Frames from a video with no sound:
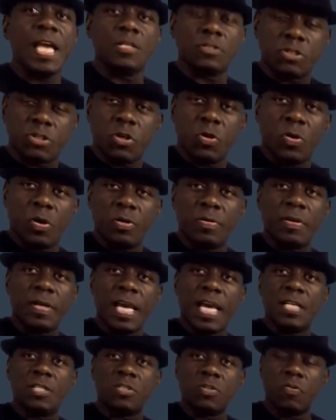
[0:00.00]
And so on
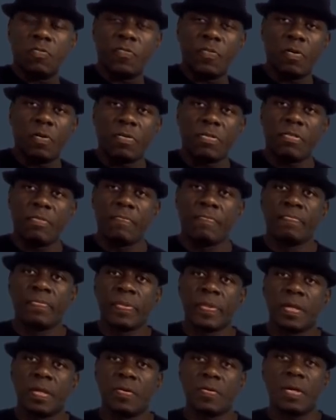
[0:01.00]
and so forth.
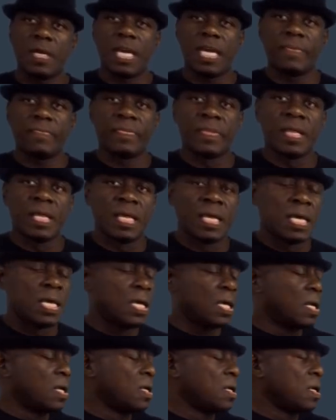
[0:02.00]
Okay.
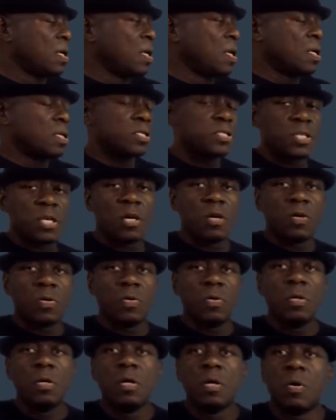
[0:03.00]

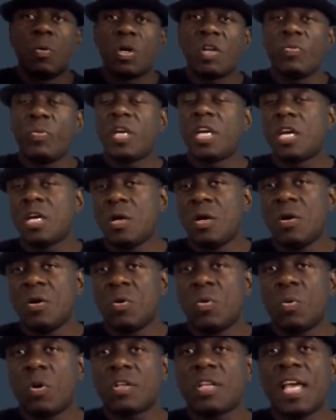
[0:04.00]
So what
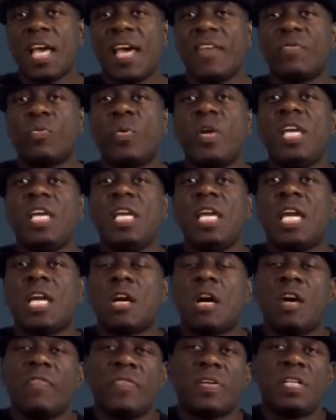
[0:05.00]
have we
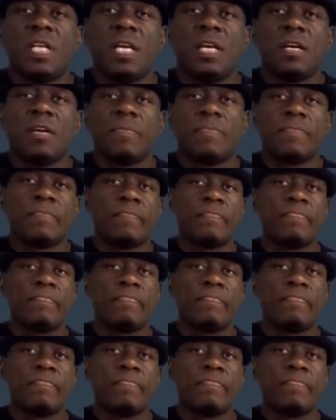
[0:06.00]
covered here?